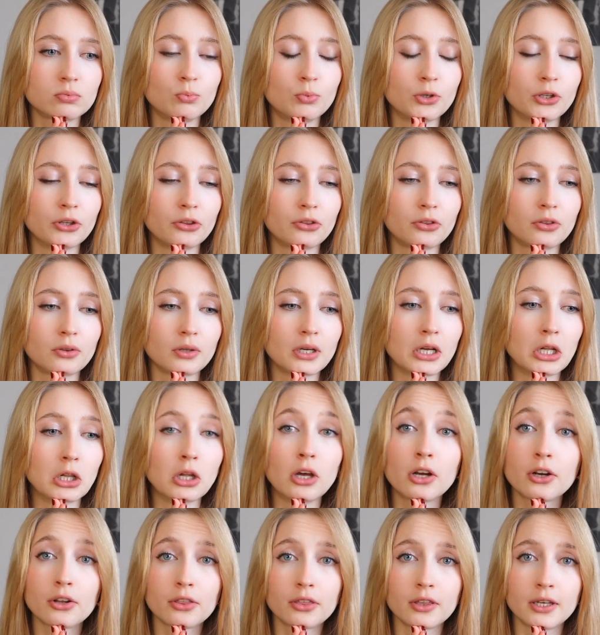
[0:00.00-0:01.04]
with a
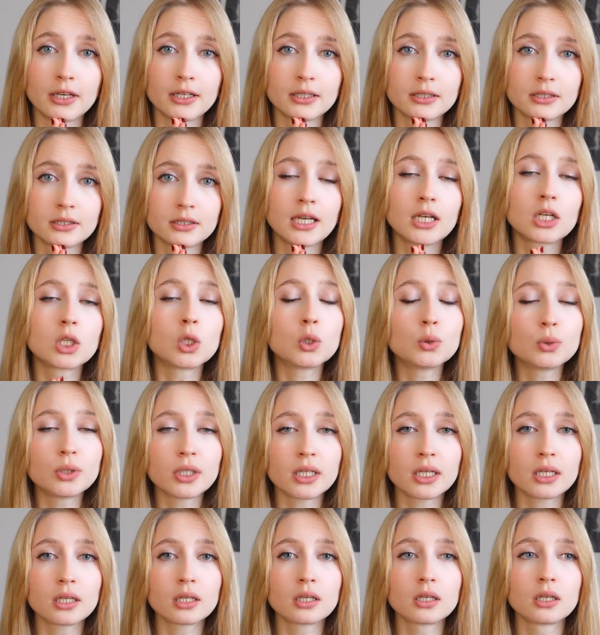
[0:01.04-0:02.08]
lot of things,
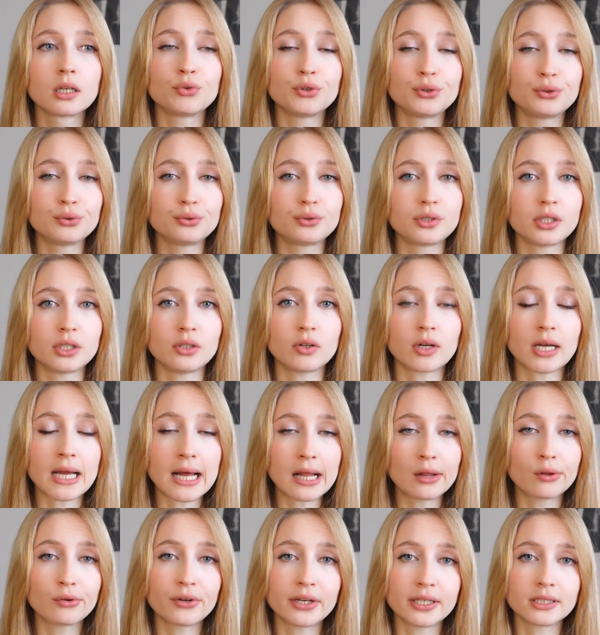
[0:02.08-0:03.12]
including reducing your
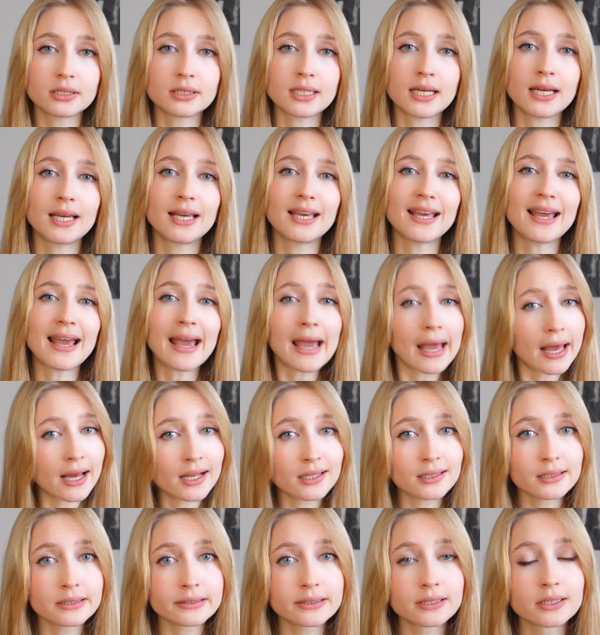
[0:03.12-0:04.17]
calorie intake
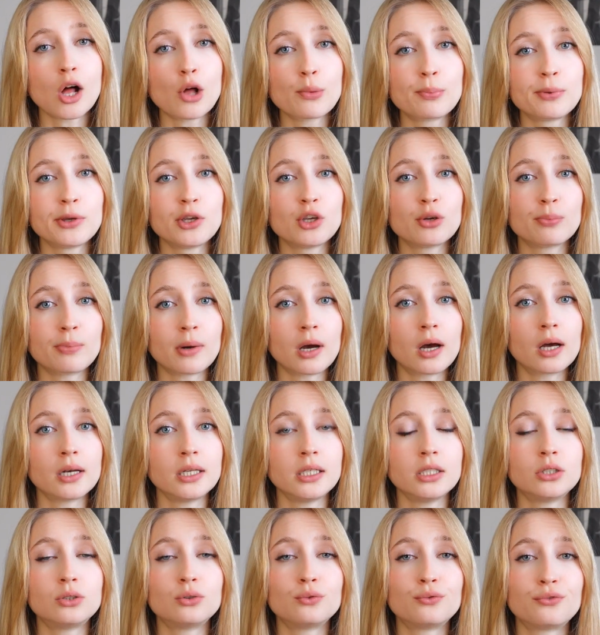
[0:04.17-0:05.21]
and helping your
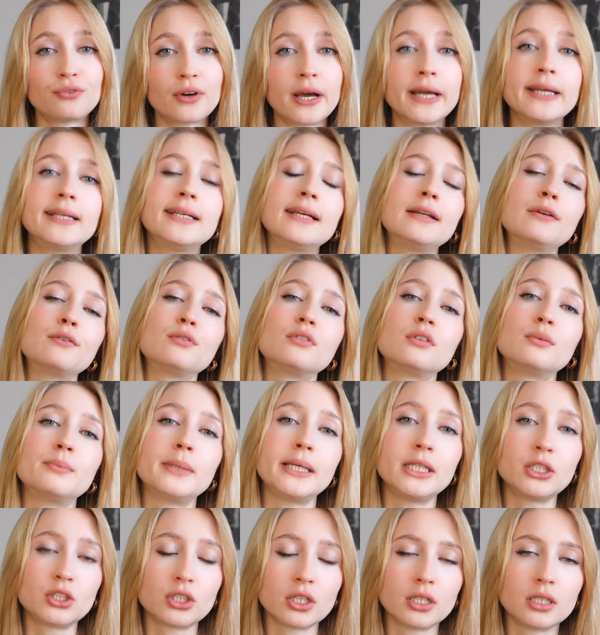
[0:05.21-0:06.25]
body to fight
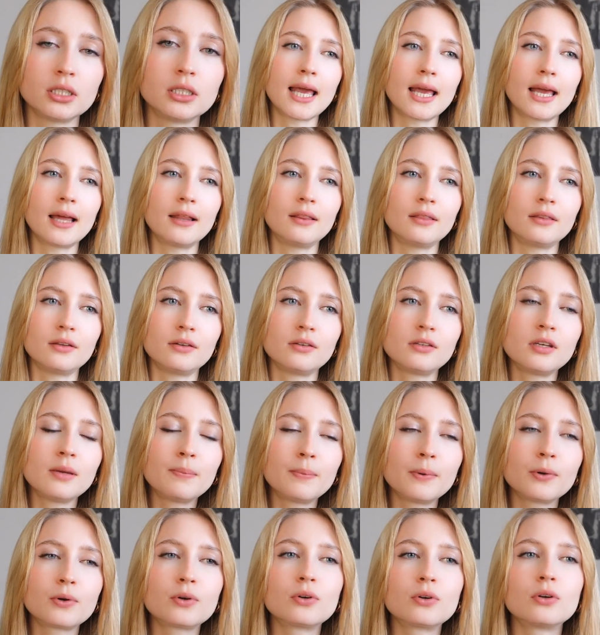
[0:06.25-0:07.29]
inflammation. And the
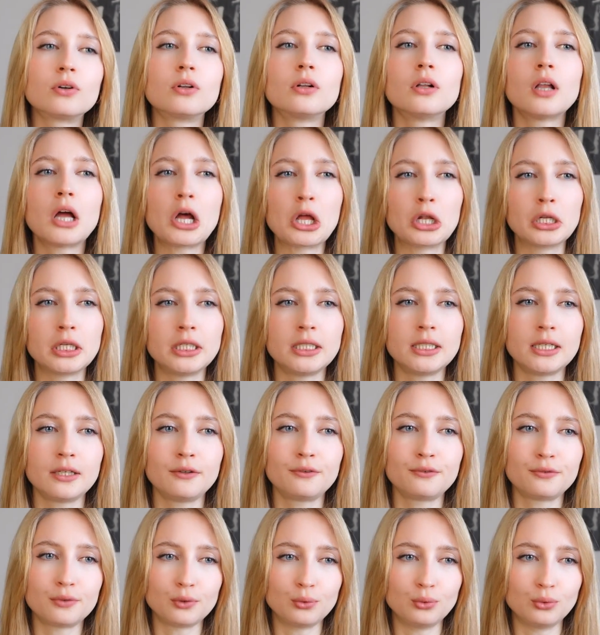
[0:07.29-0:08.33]
typical holiday
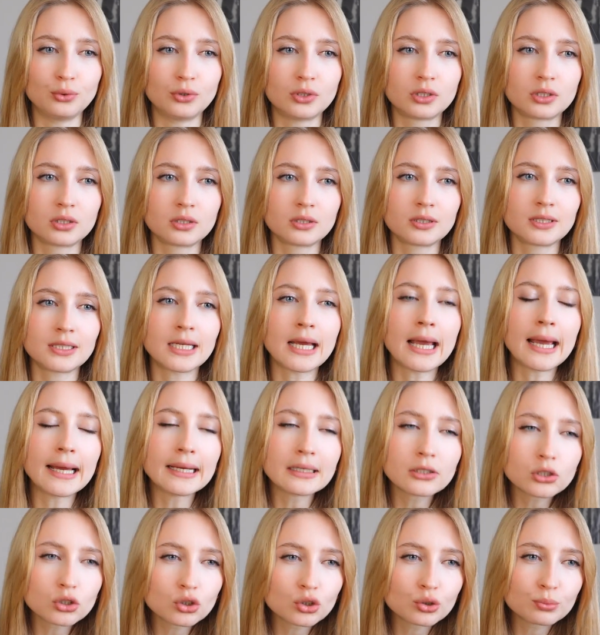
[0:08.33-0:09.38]
foods
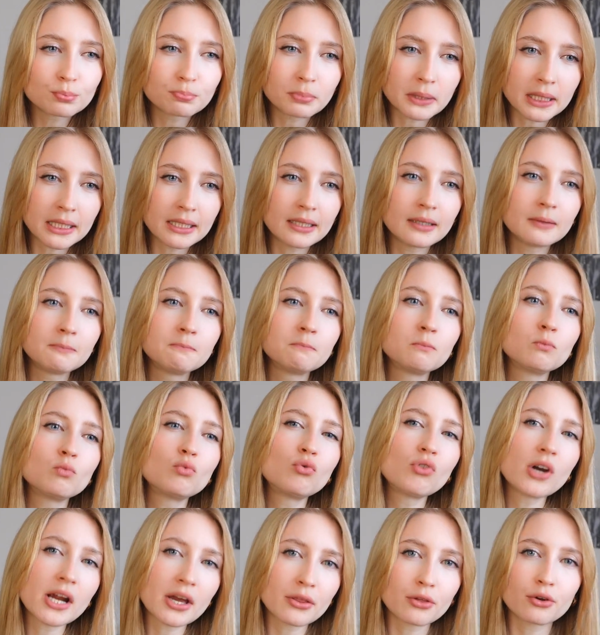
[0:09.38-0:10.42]
tend to be
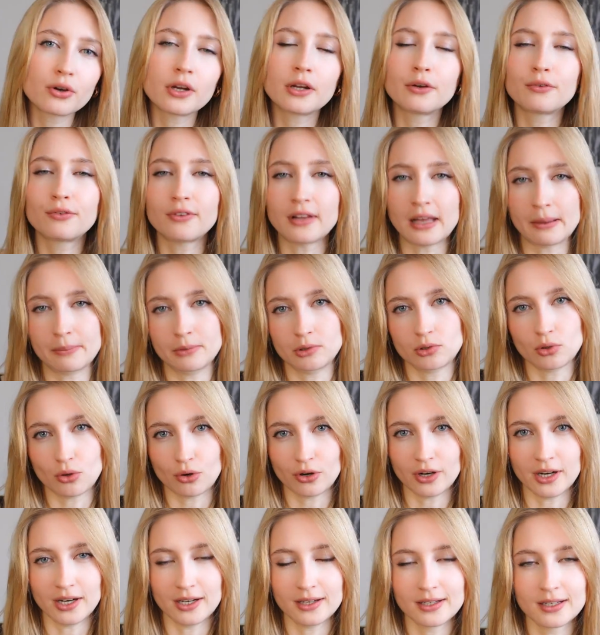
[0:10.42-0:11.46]
rather
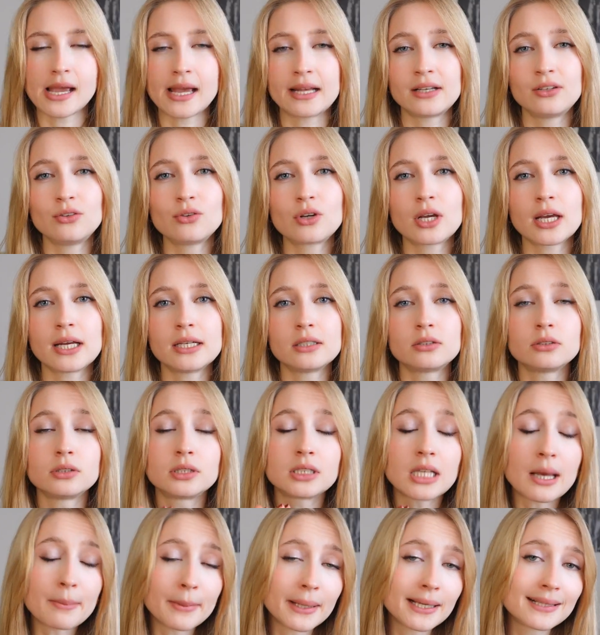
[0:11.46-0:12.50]
inflammatory, and you can to
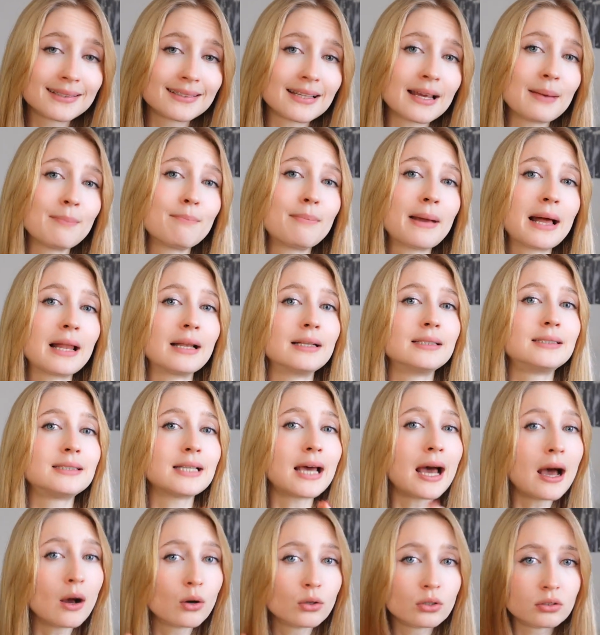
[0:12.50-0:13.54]
some extent balance
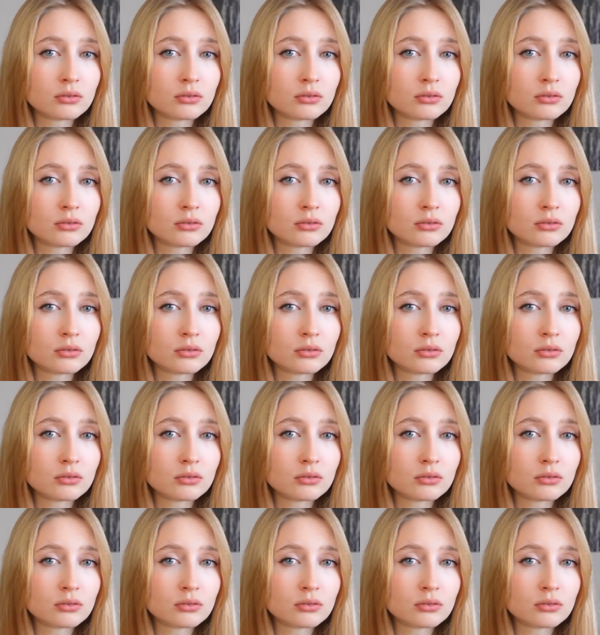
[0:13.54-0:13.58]
out